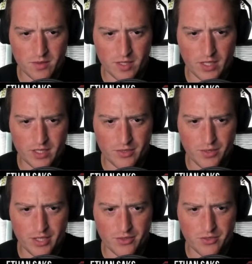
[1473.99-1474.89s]
You get two
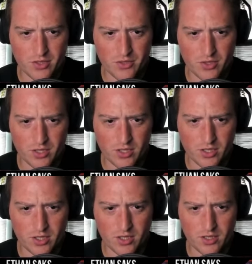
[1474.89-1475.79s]
counters on a draw
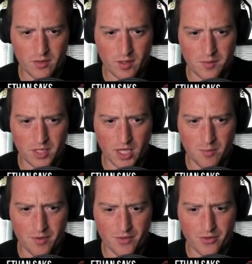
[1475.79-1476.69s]
card. Becomes a
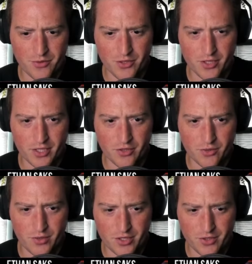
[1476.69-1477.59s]
copy of another target
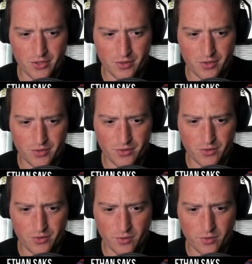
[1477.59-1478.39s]
creature you control.